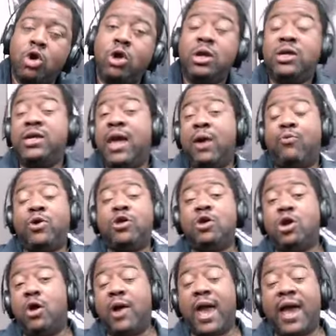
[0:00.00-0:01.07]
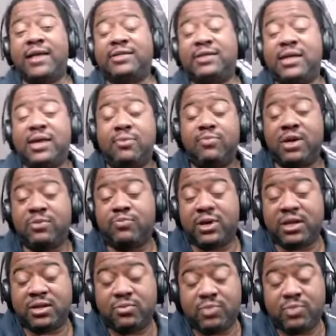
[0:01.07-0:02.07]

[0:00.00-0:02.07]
Yeah, well, you know, actually, but but